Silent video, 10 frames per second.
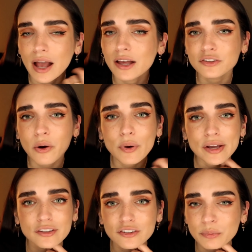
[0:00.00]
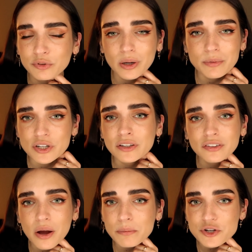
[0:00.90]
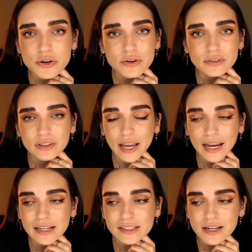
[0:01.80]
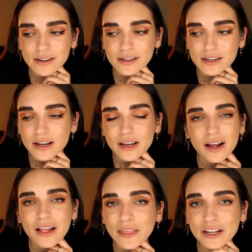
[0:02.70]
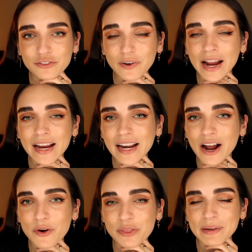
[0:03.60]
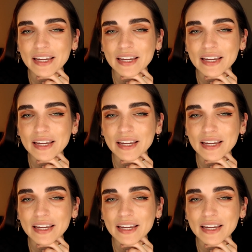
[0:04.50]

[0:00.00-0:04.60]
As always, subscription is optional, and thanks for hanging out with